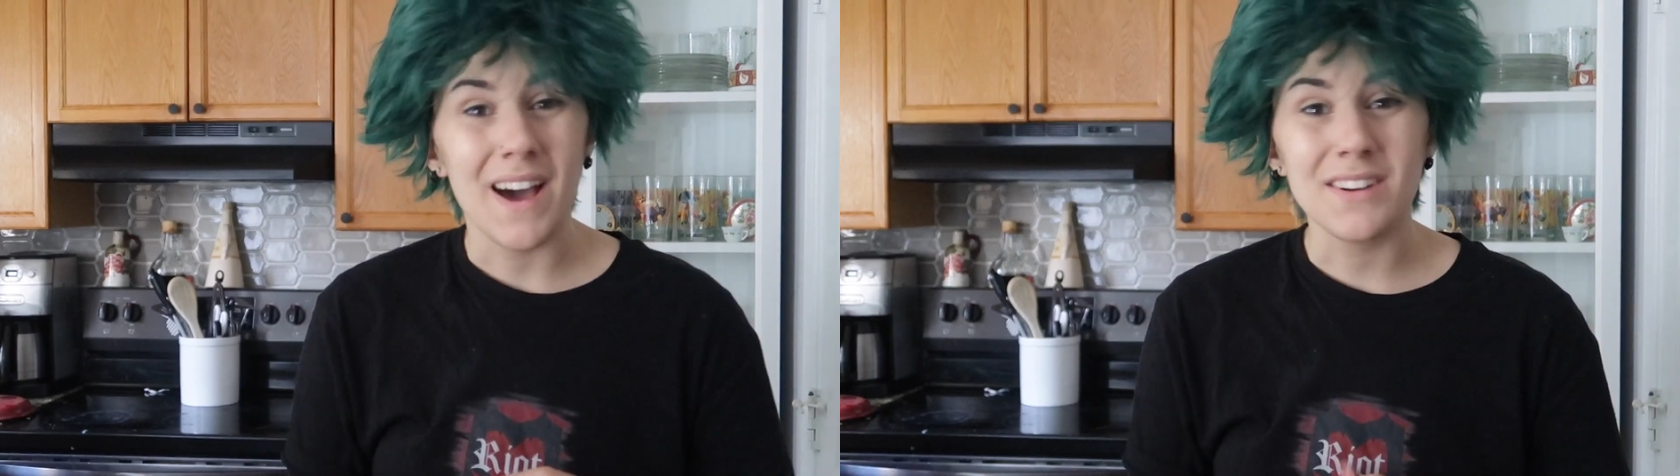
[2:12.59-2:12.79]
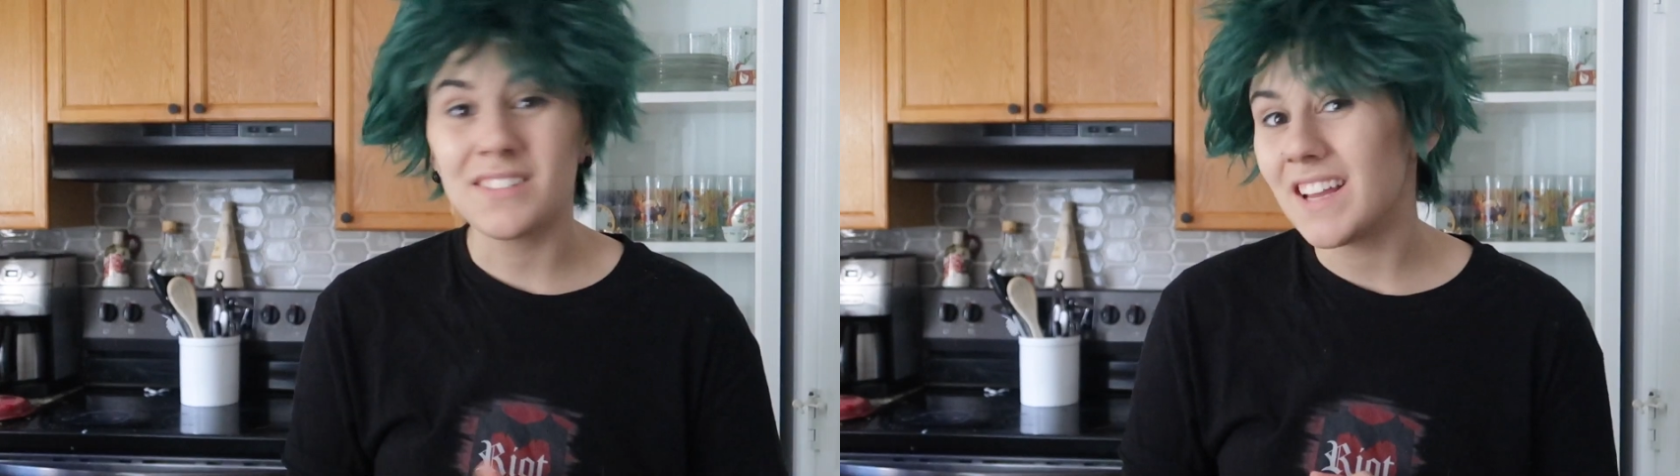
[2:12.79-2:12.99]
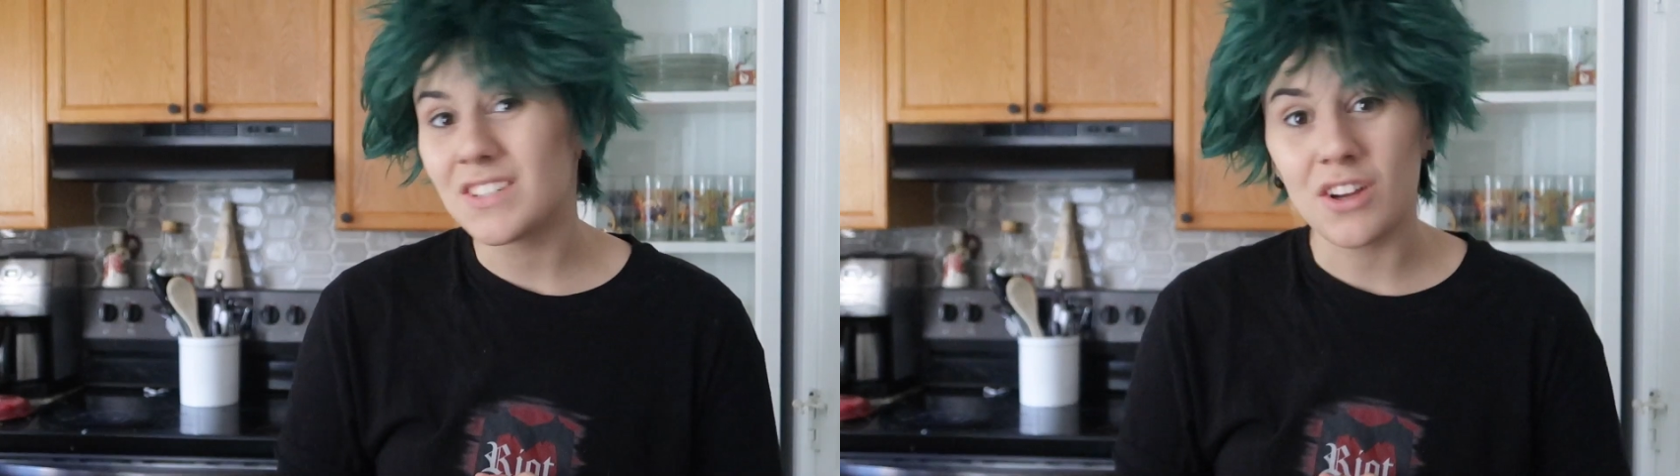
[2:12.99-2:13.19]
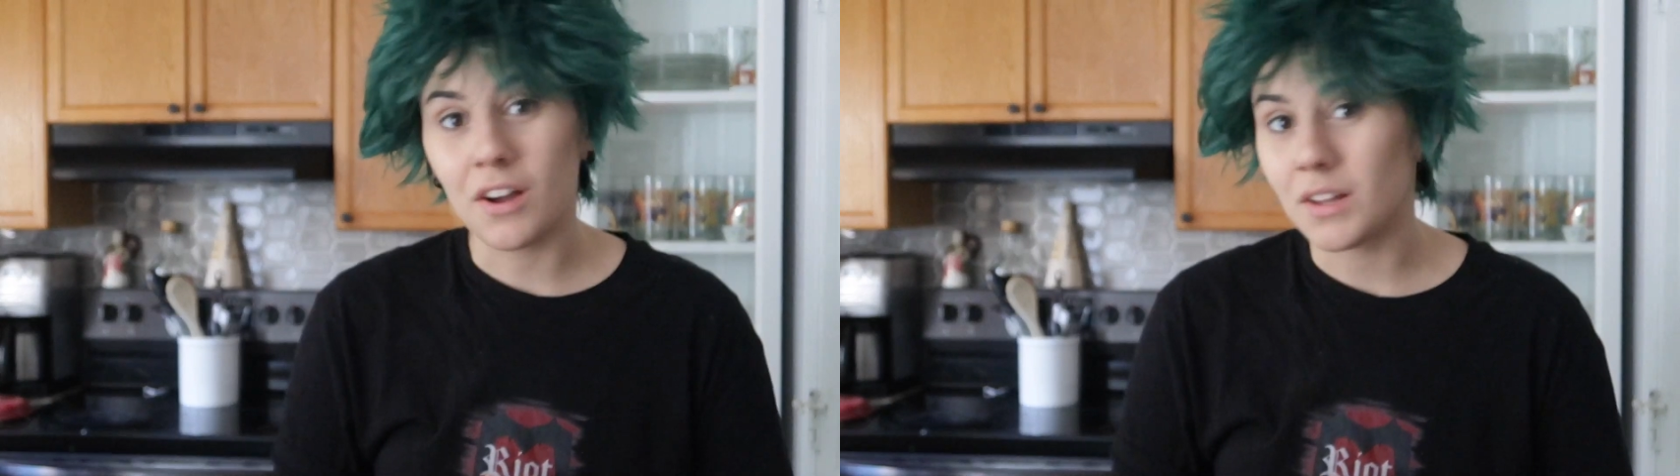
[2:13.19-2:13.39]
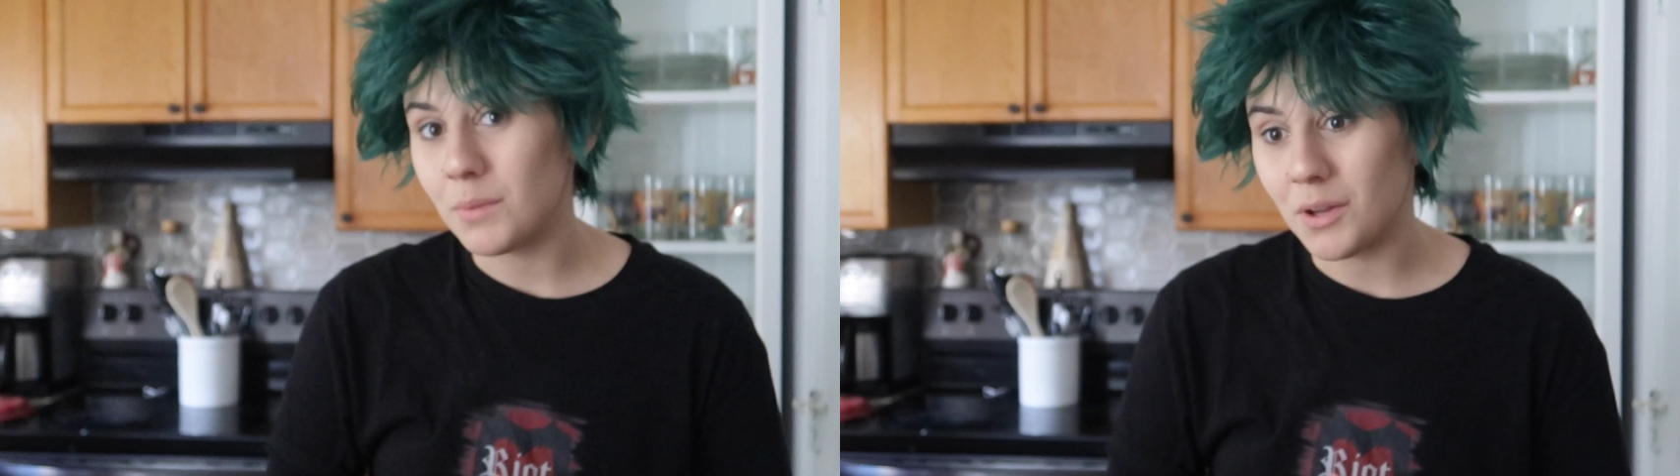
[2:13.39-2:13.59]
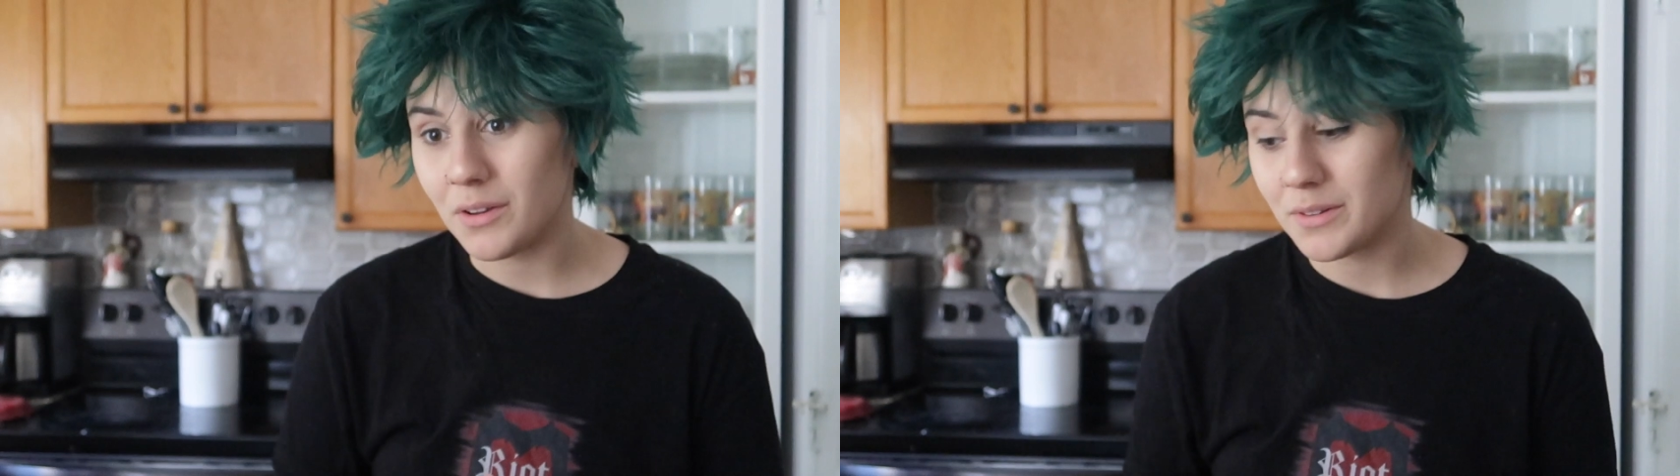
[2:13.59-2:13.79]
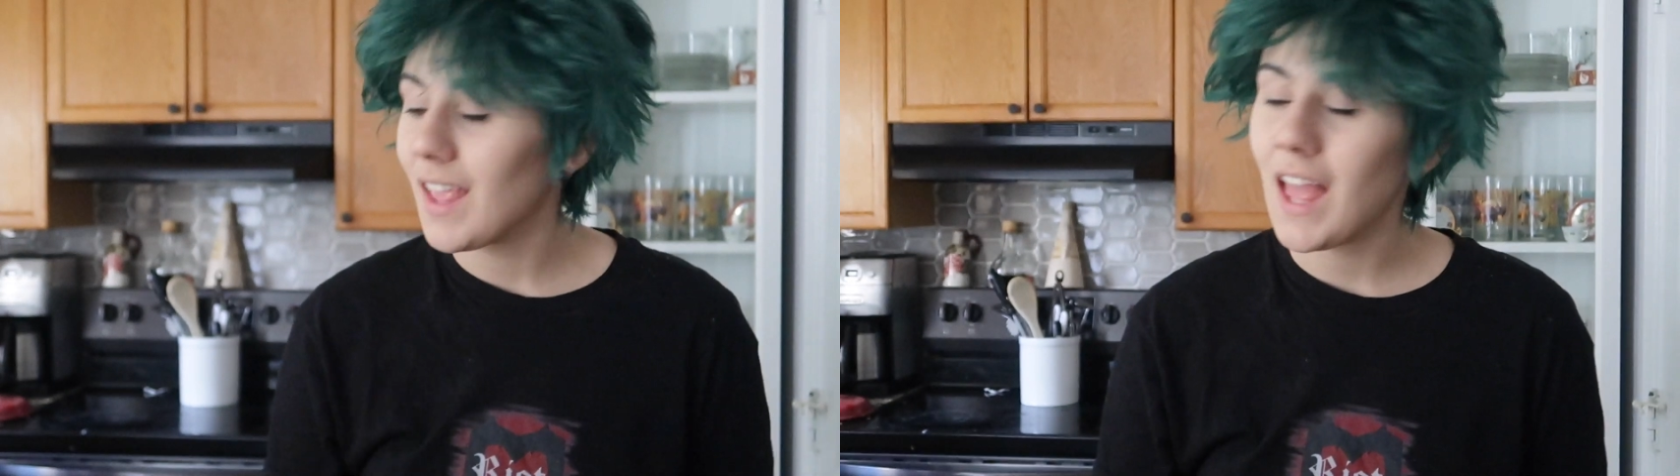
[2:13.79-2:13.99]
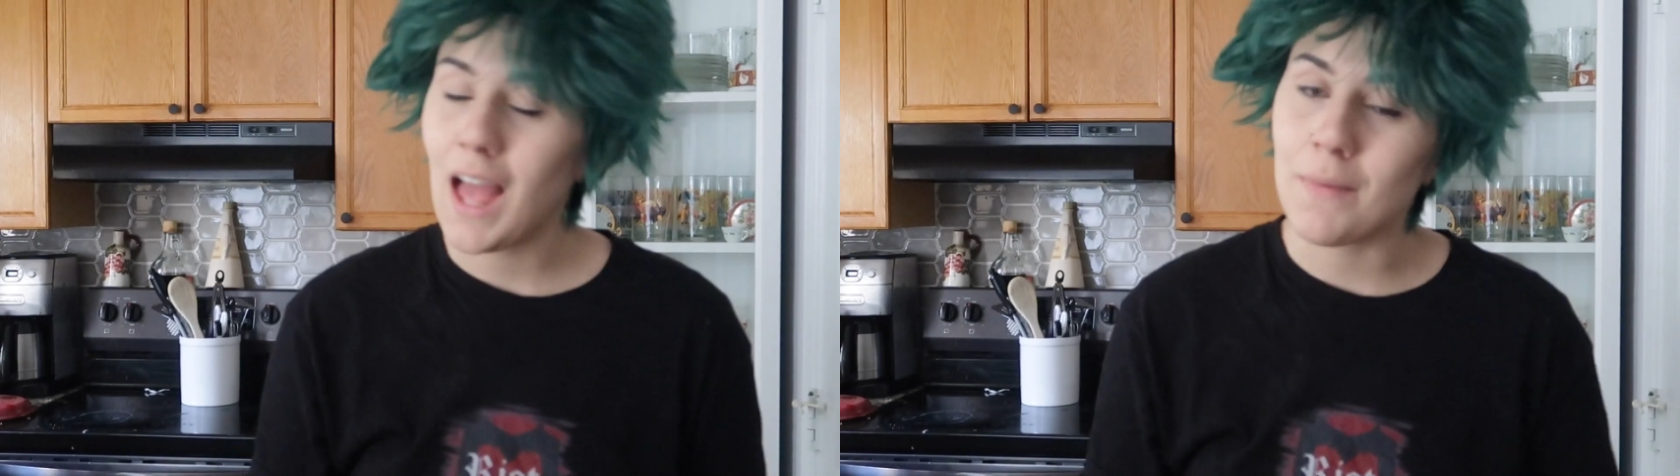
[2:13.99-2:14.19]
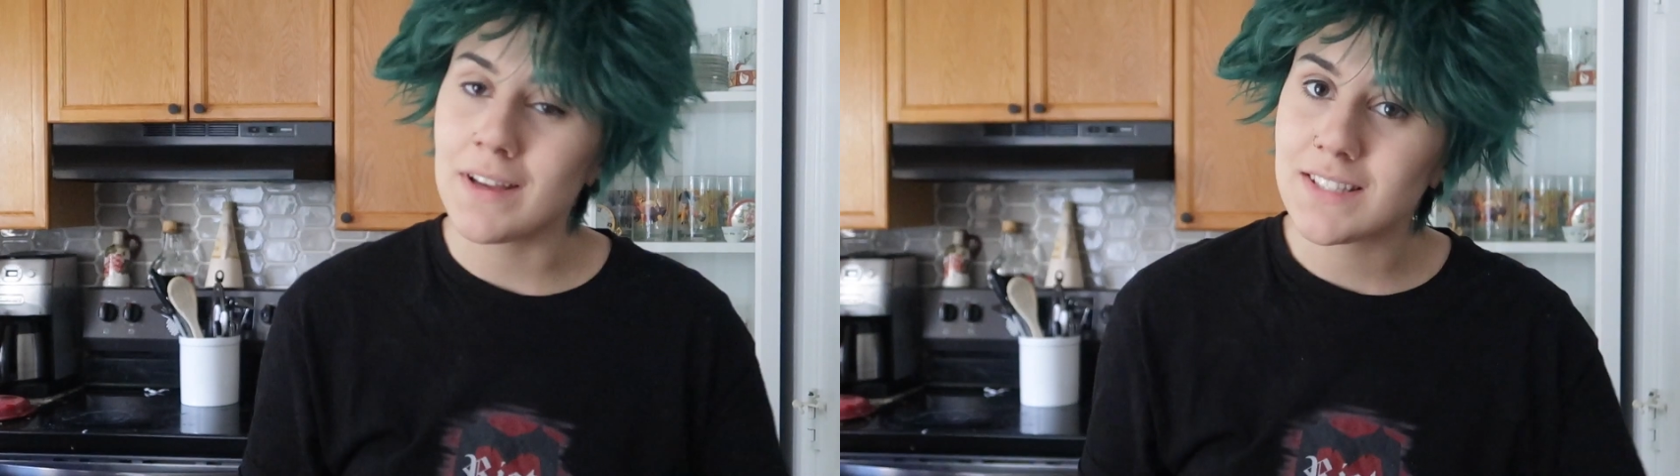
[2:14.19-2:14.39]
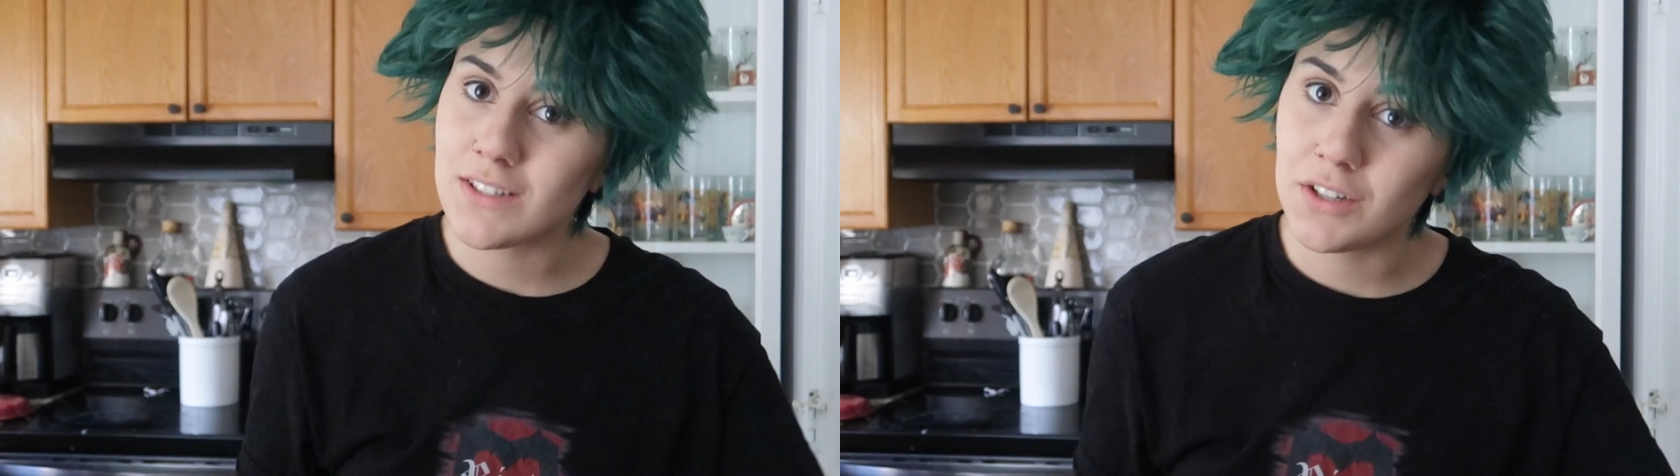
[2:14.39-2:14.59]
I don't like chocolate milk. Am
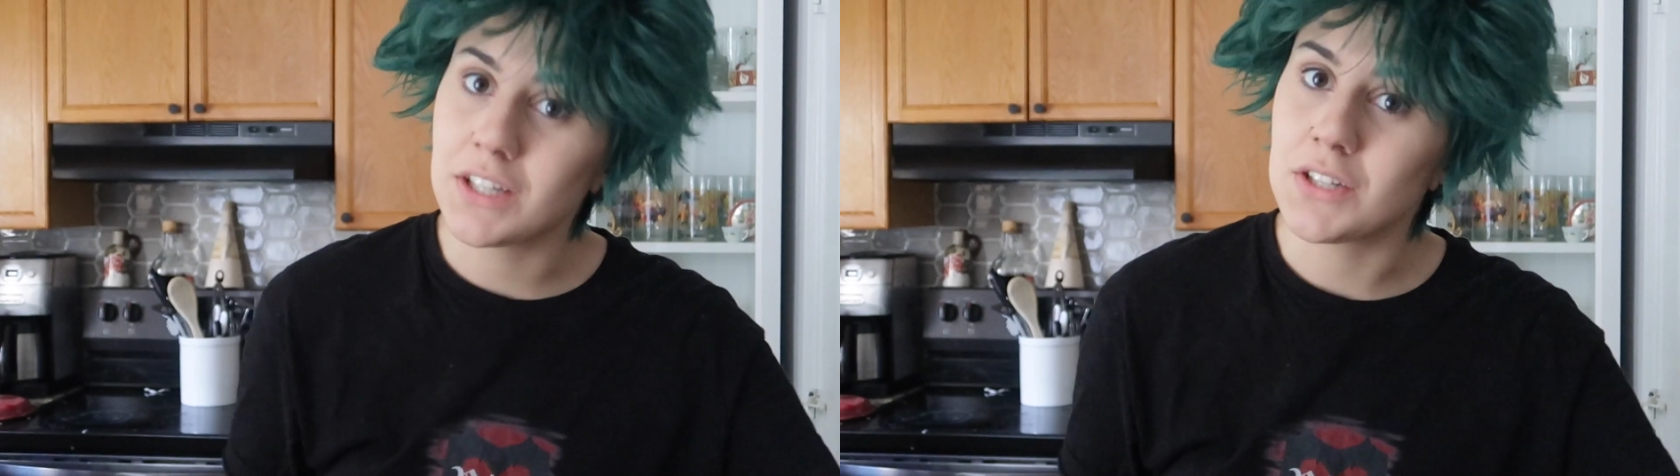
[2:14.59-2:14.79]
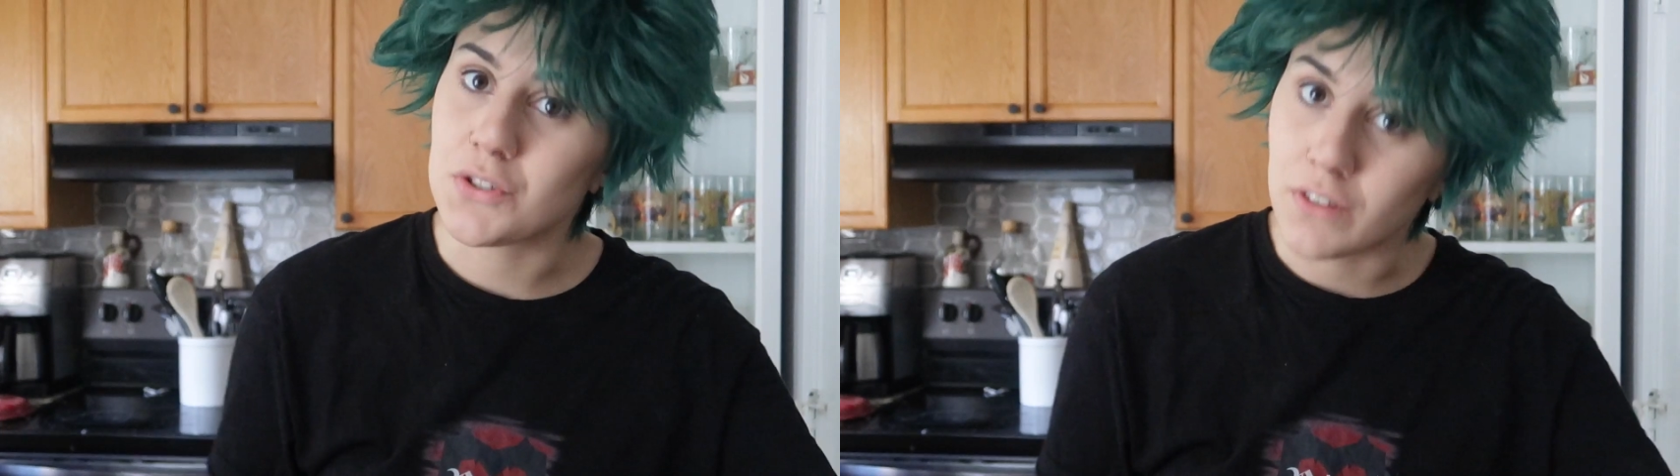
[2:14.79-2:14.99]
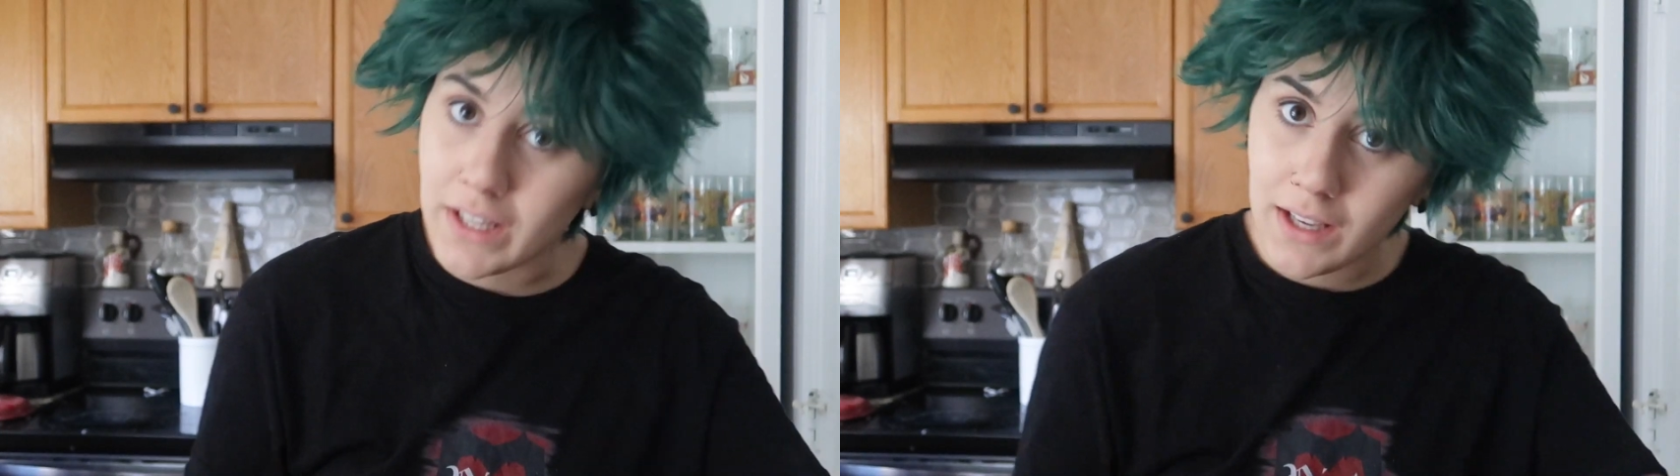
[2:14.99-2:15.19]
I still gonna drink